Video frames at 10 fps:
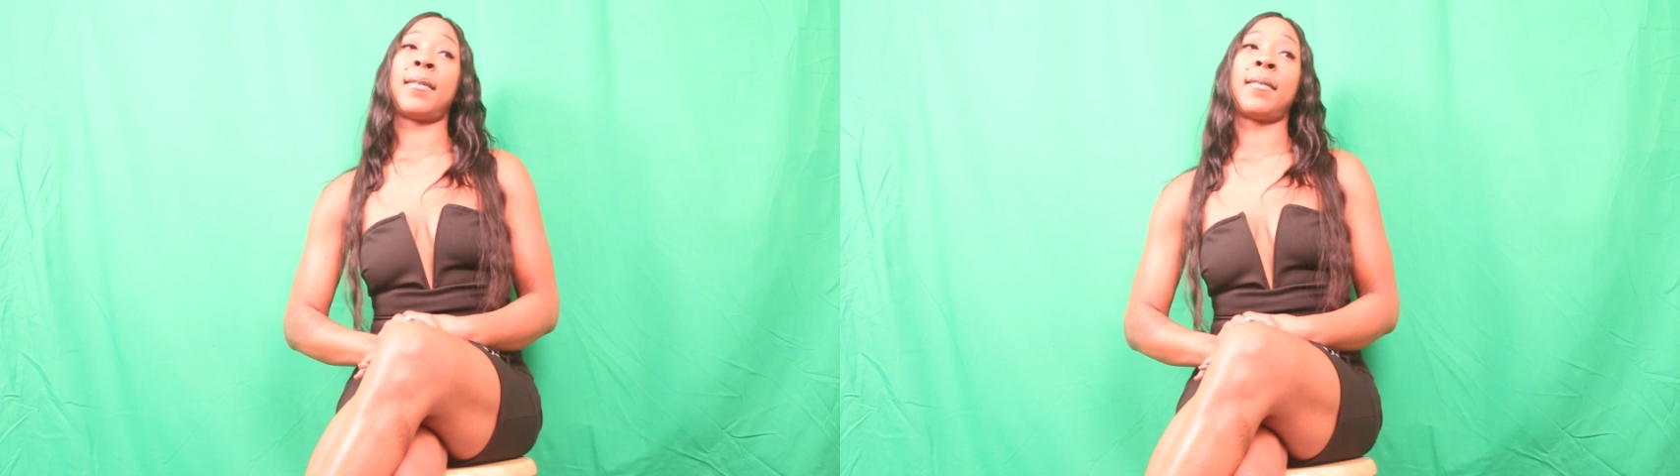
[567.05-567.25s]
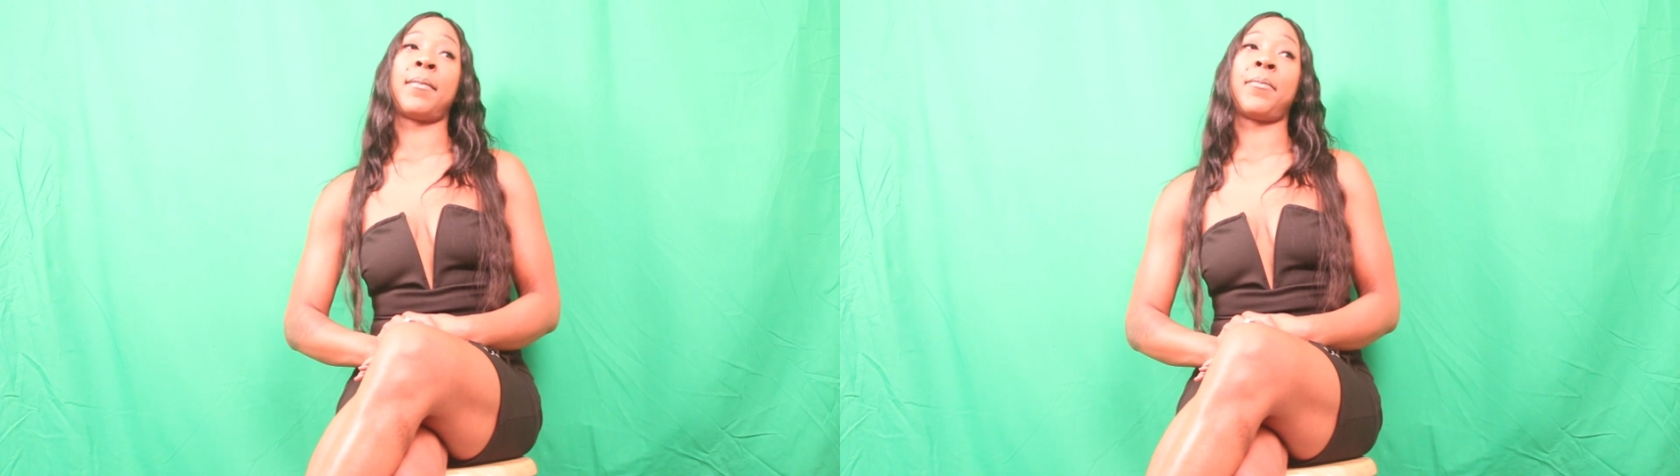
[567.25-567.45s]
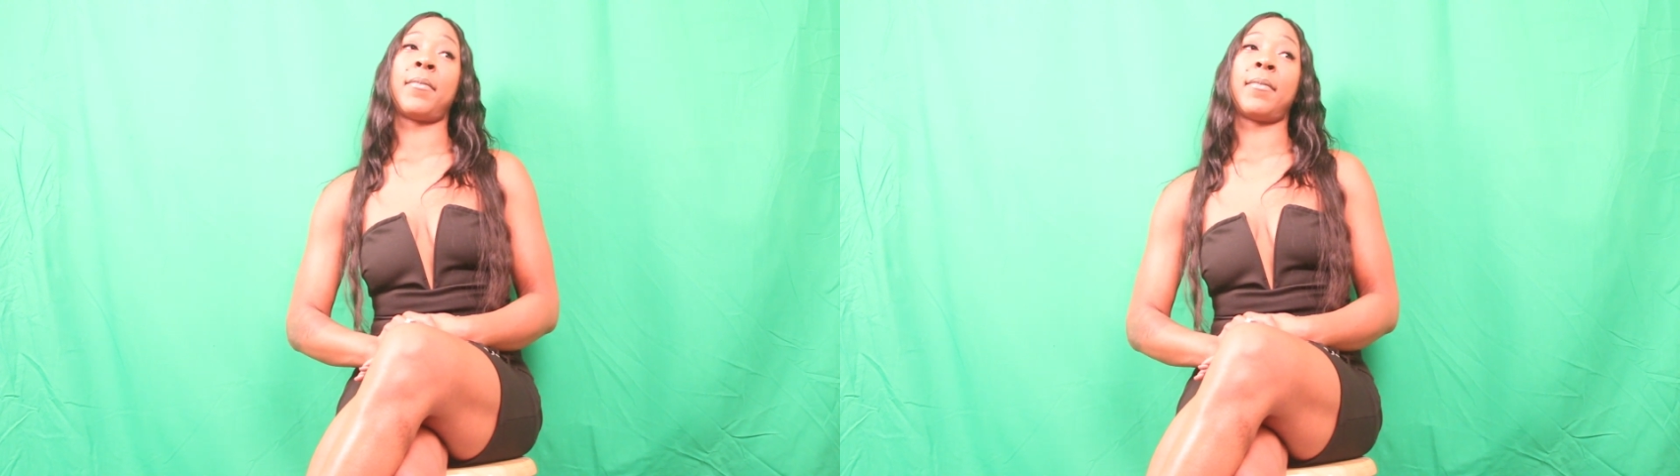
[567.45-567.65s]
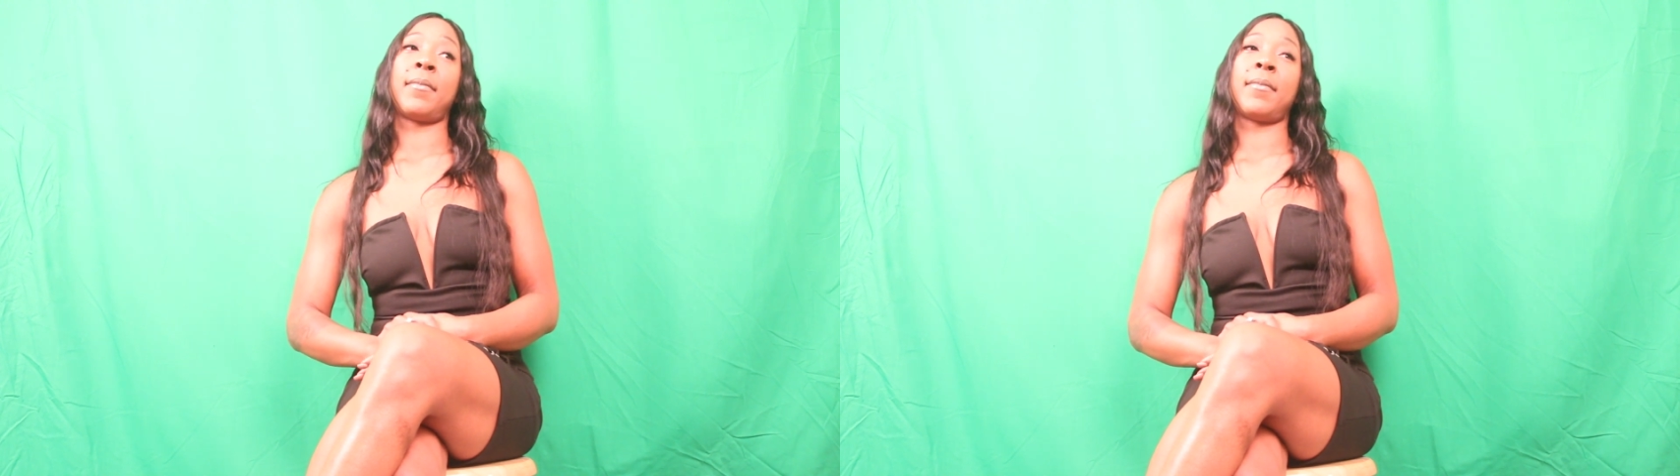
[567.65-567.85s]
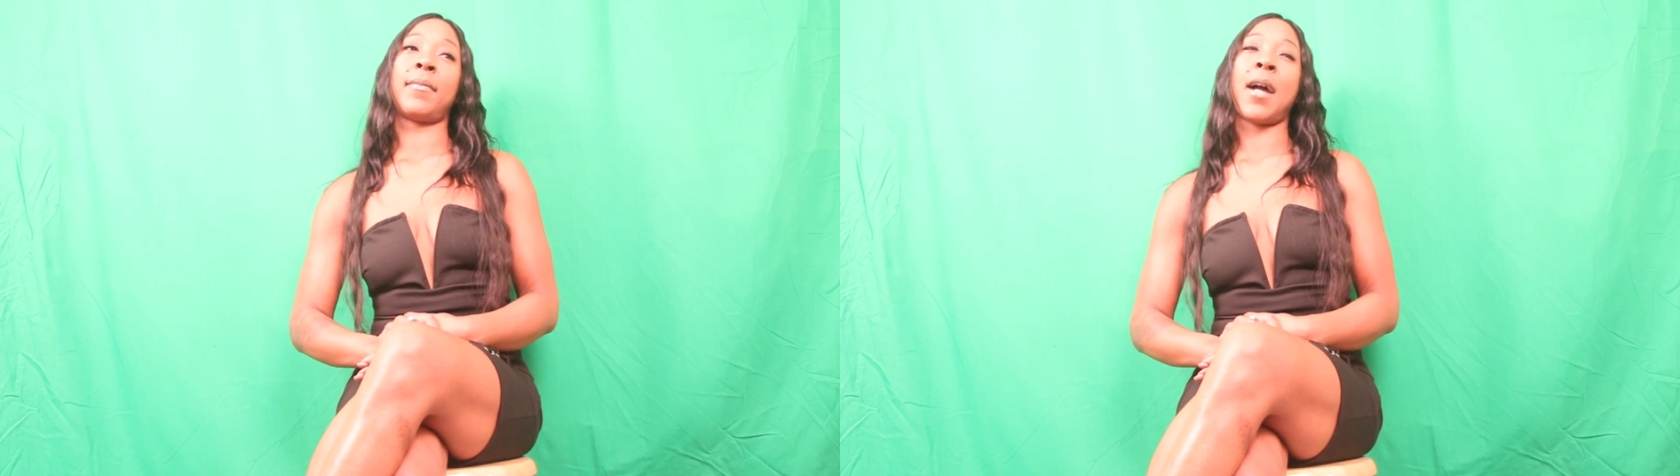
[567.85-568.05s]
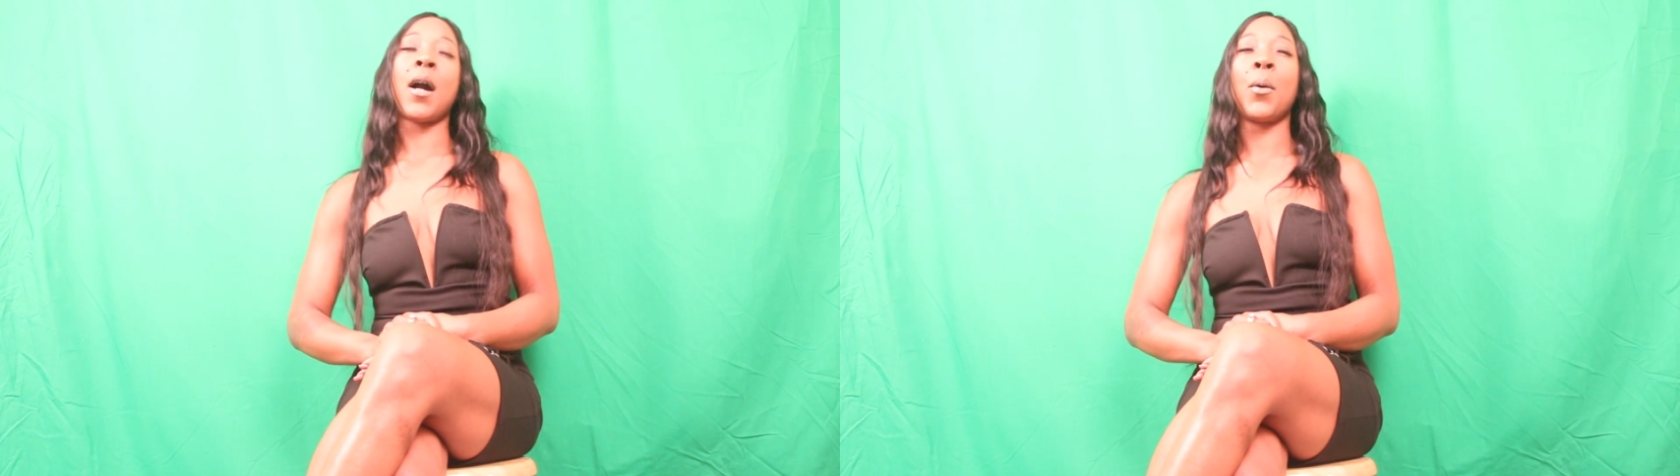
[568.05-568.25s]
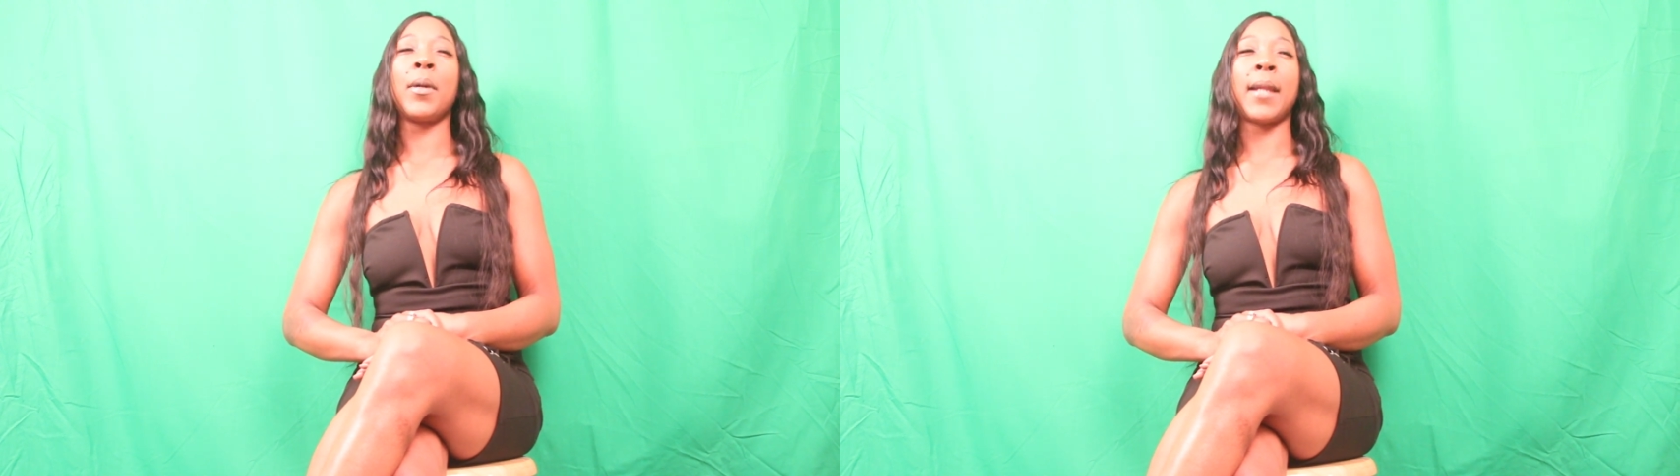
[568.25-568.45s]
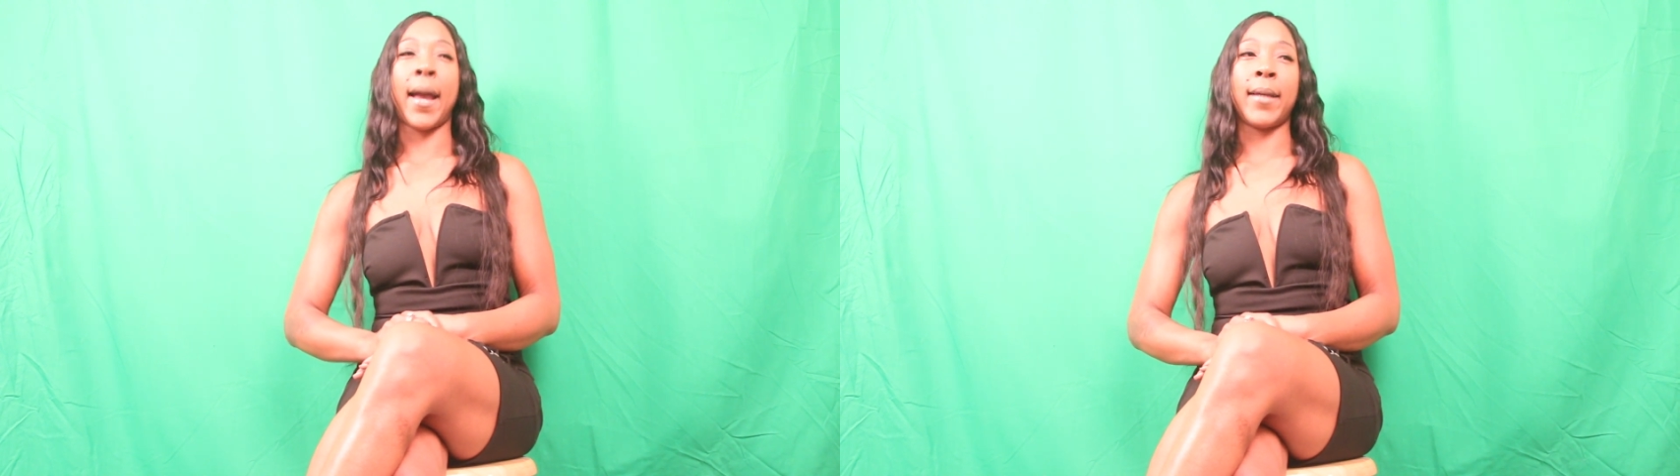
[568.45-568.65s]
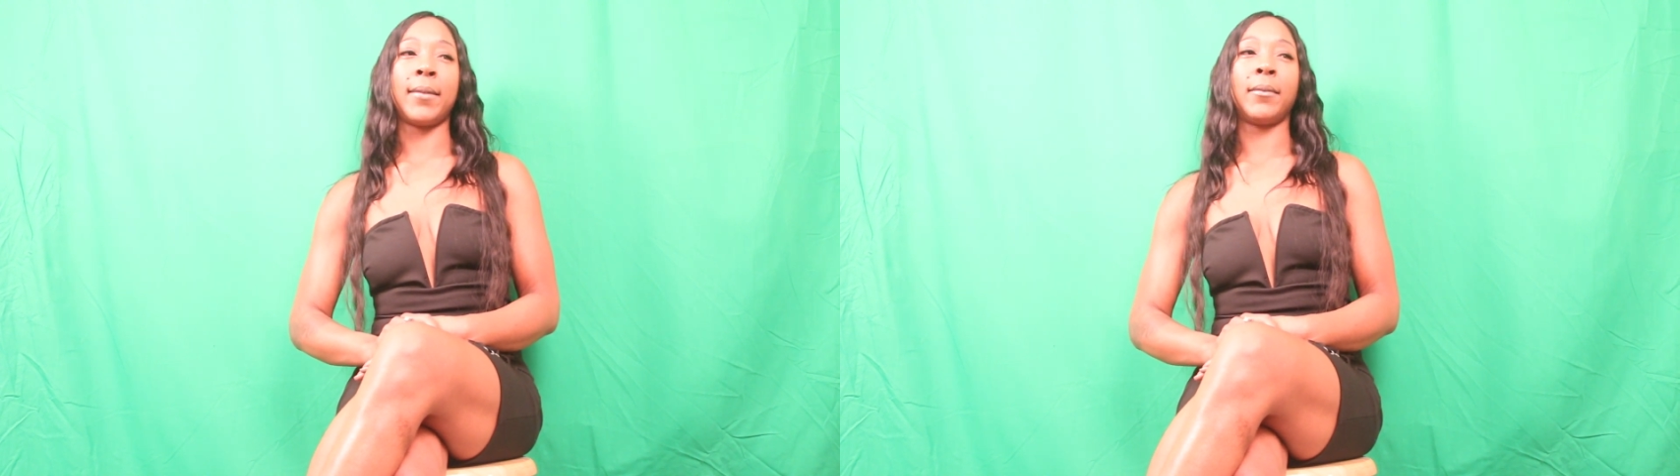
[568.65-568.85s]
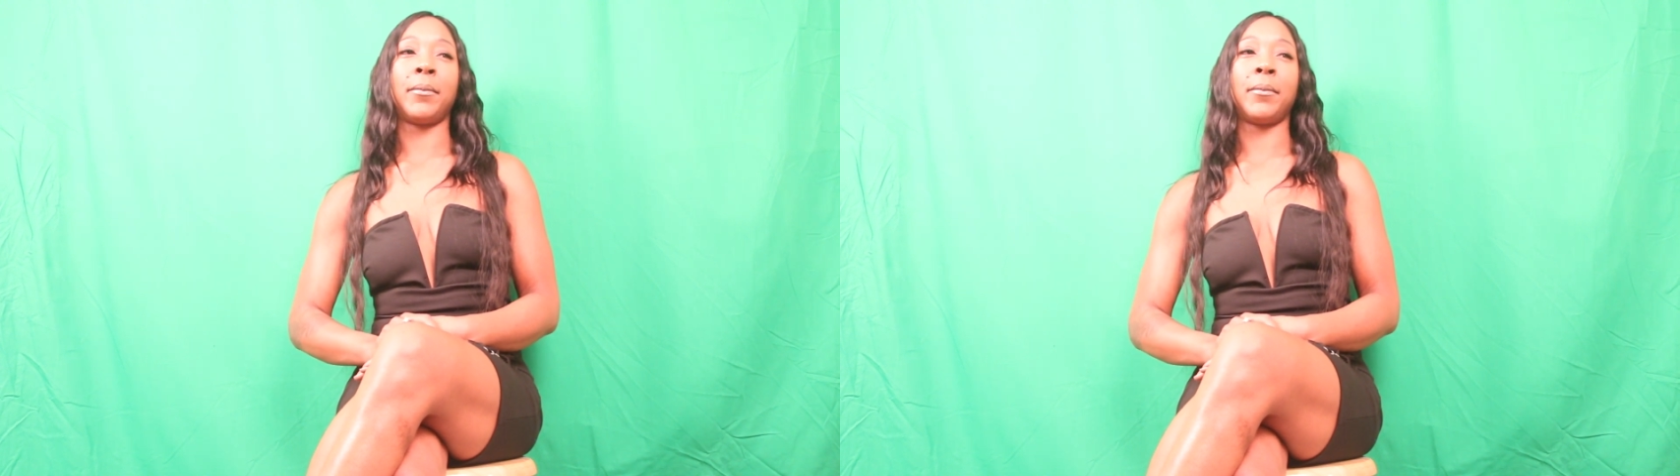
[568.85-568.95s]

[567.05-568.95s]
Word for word: Um, I go with night.